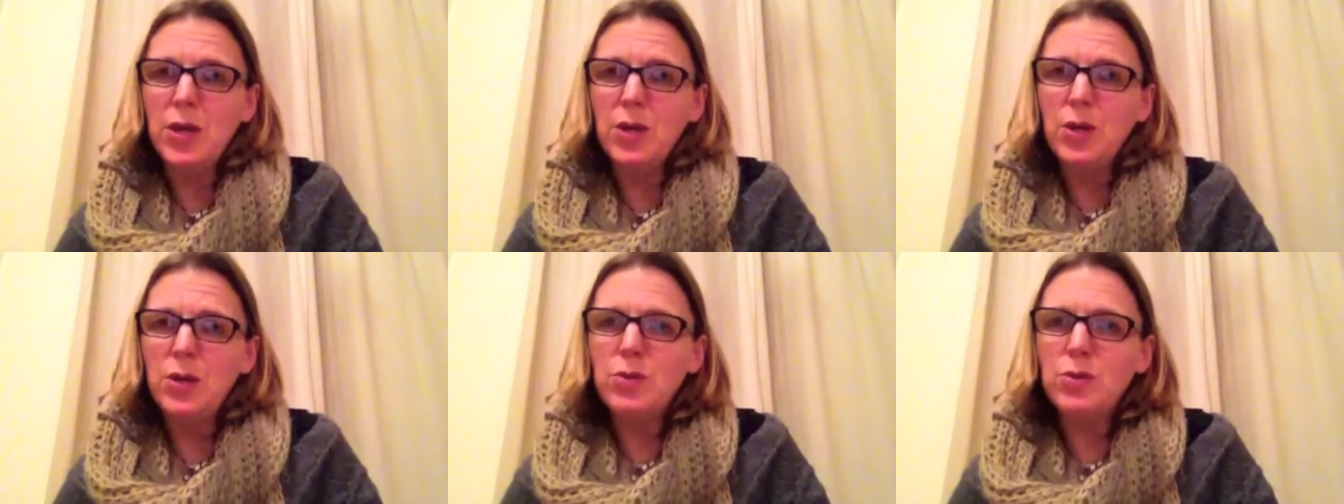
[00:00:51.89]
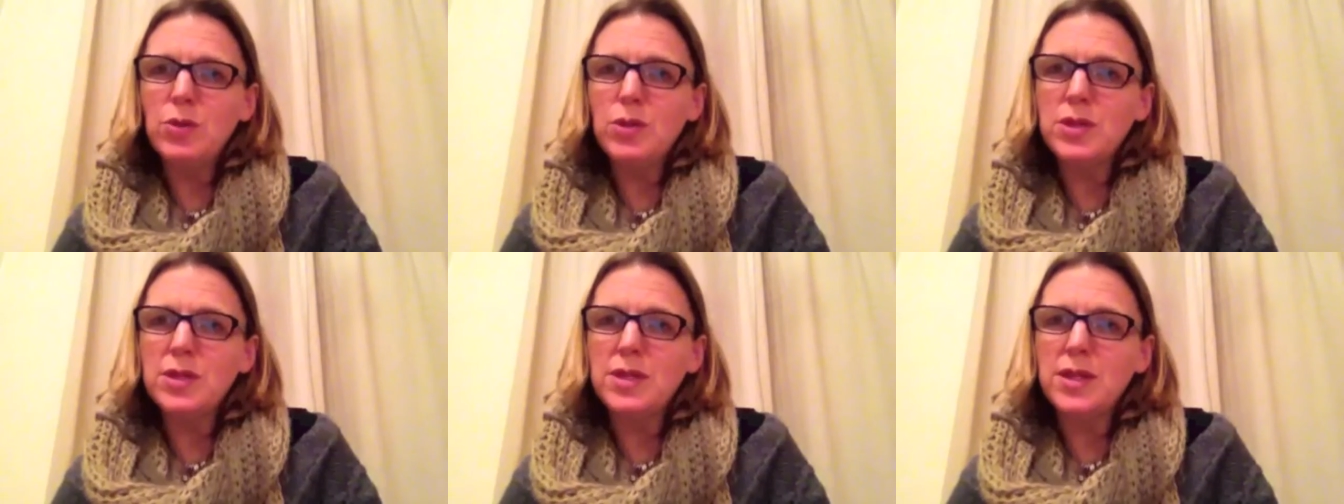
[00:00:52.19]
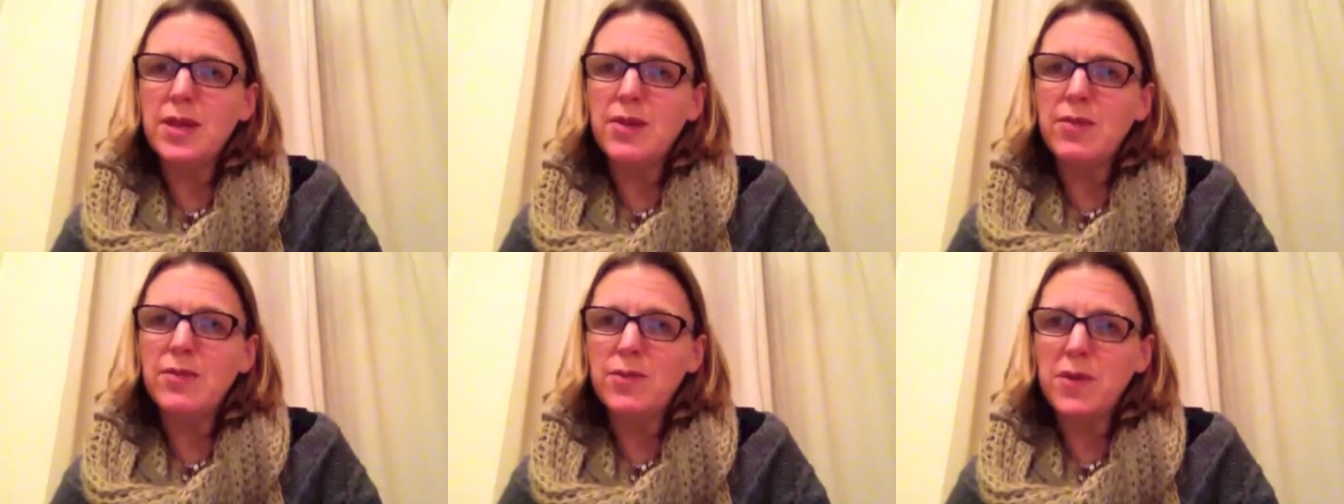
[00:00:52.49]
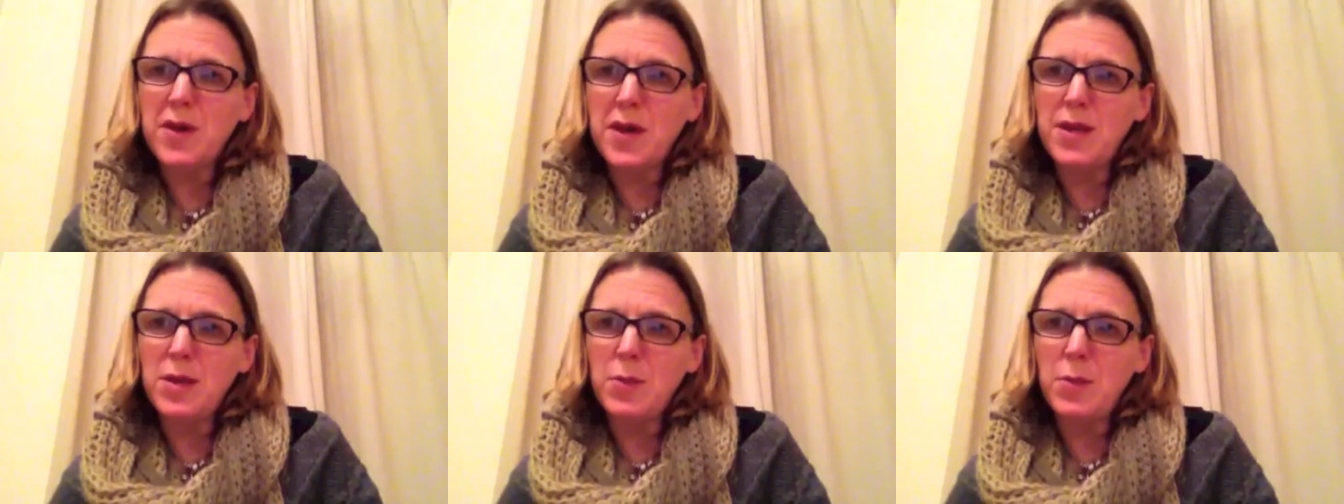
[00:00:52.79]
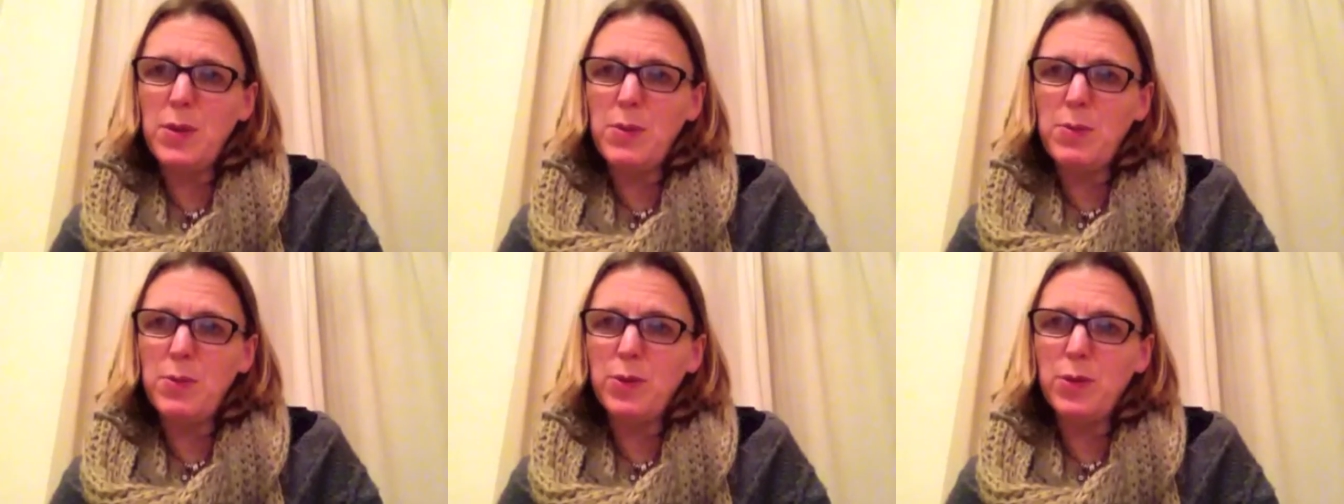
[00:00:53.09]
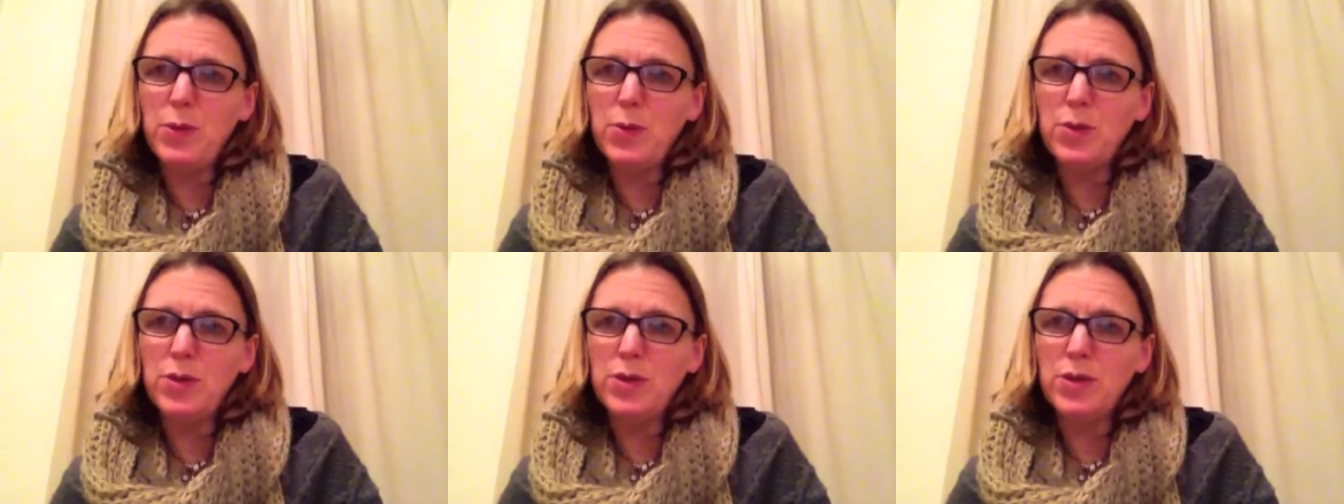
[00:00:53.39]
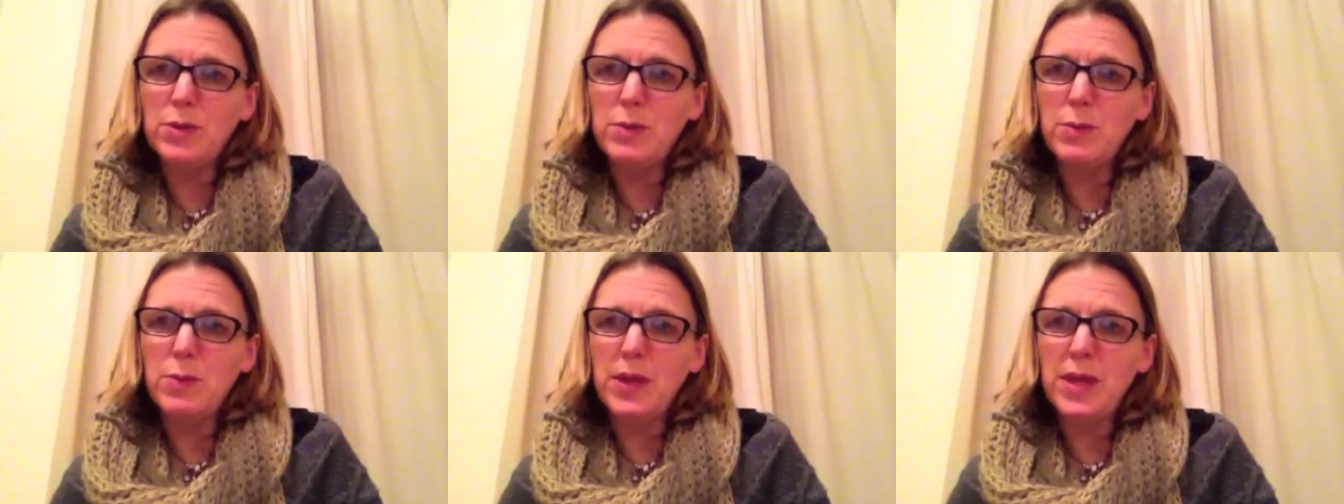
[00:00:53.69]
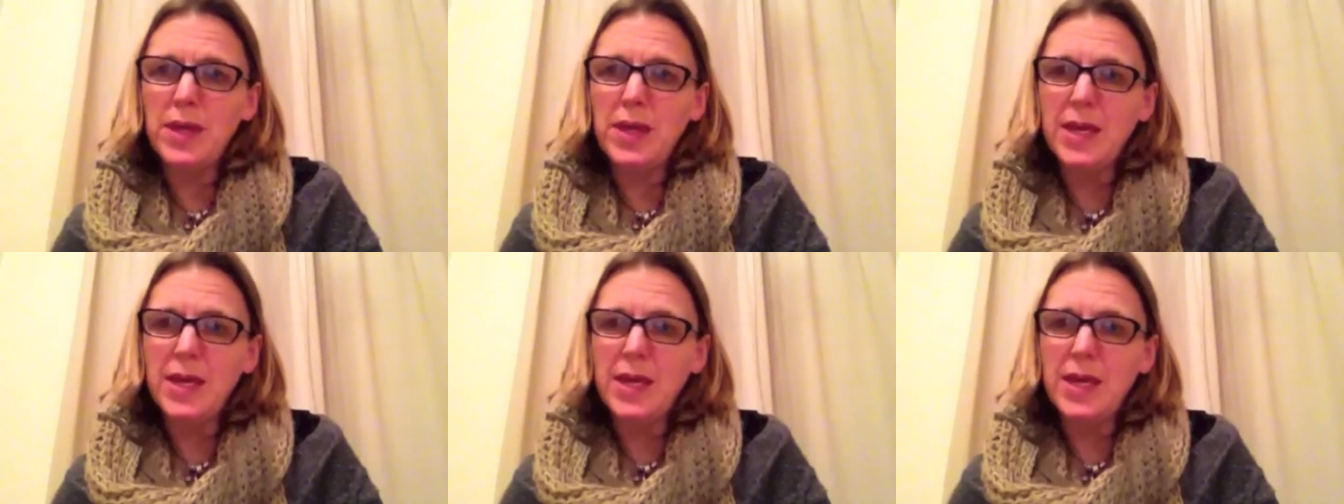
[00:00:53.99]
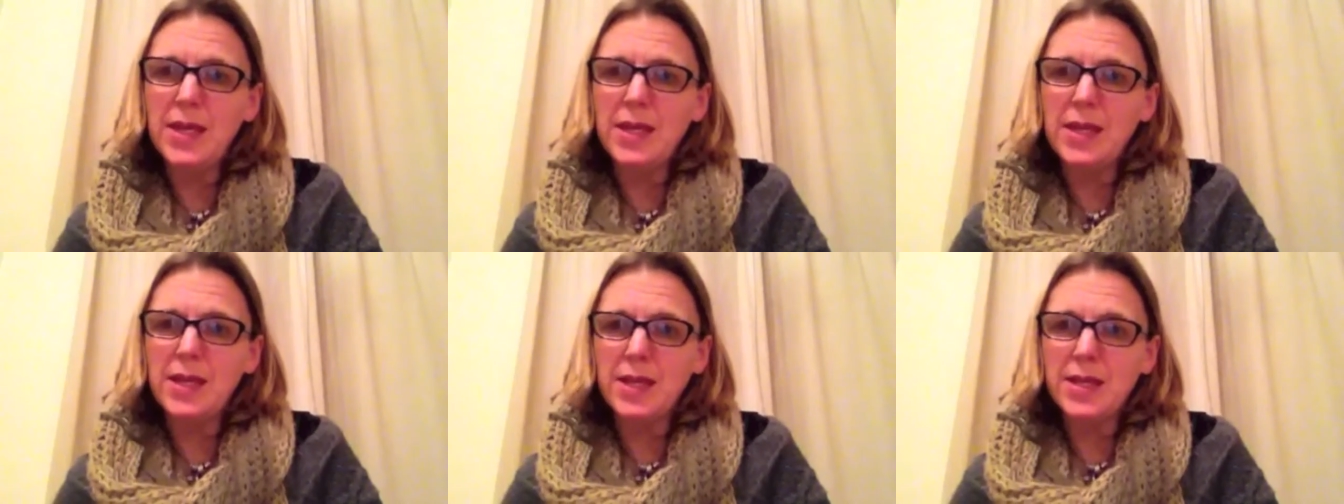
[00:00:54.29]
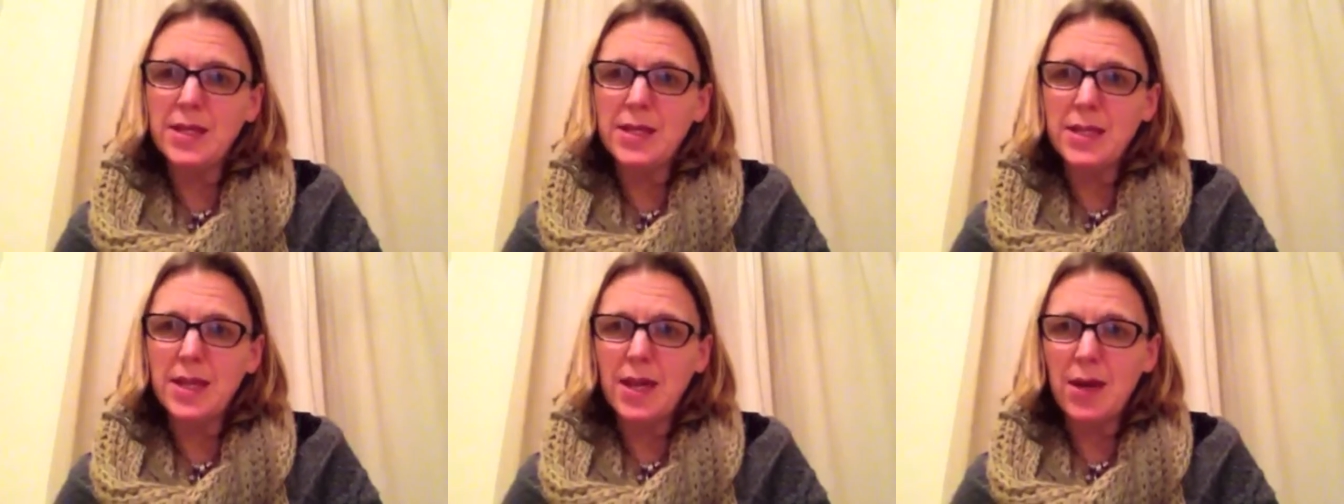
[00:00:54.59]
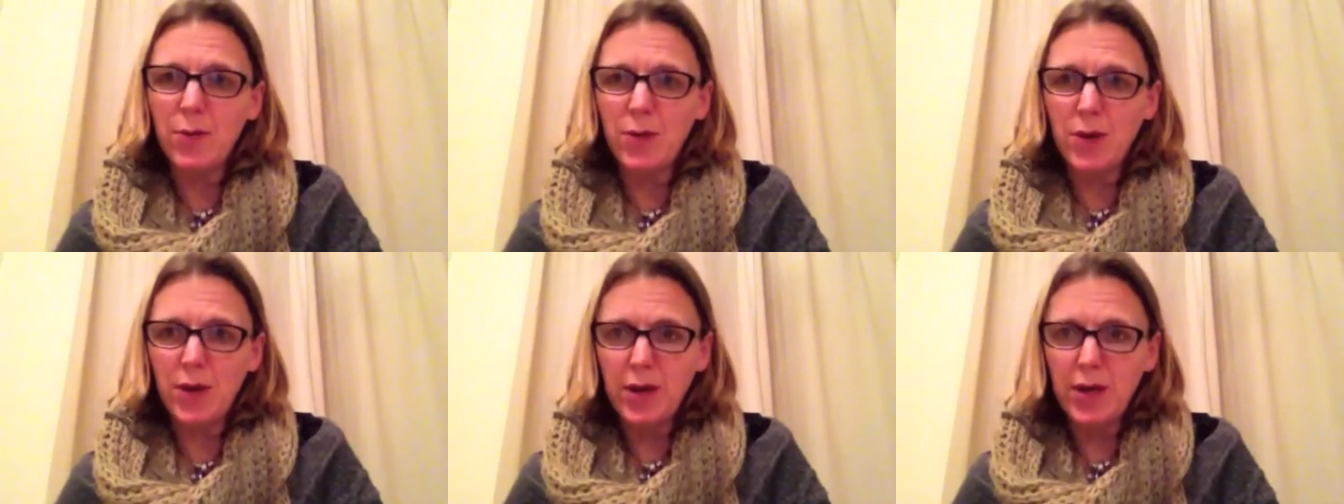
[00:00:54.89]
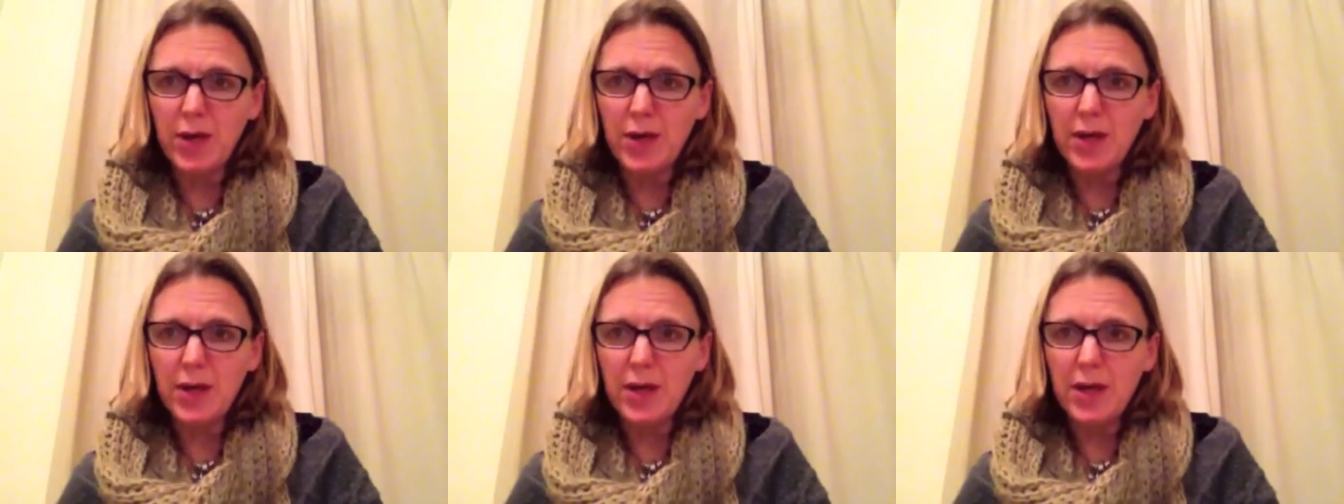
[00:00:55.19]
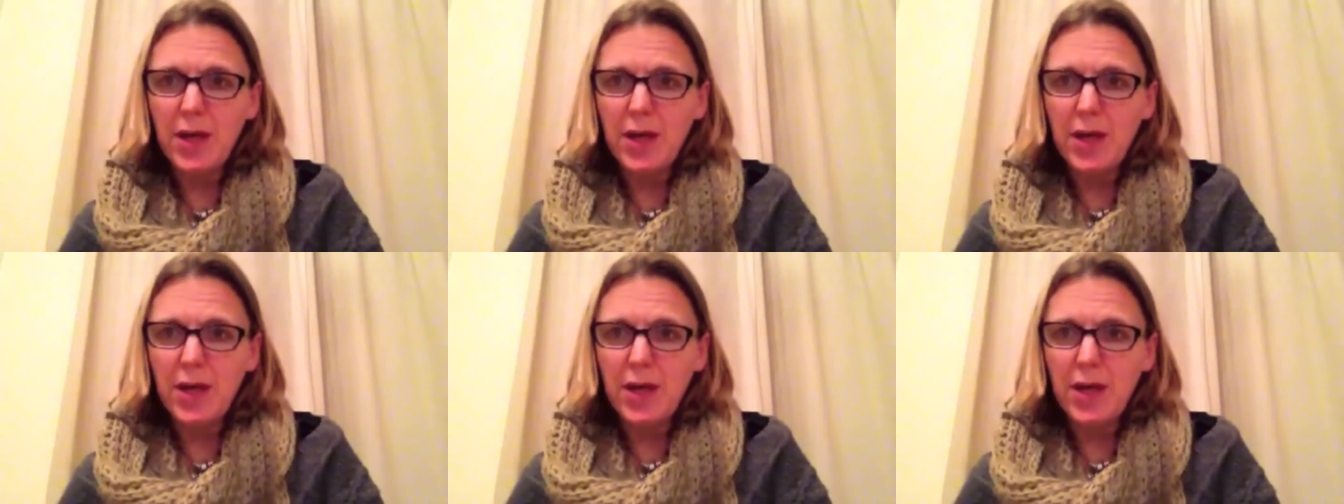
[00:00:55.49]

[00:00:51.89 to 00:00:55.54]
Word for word: You just invite the people you want to be in this network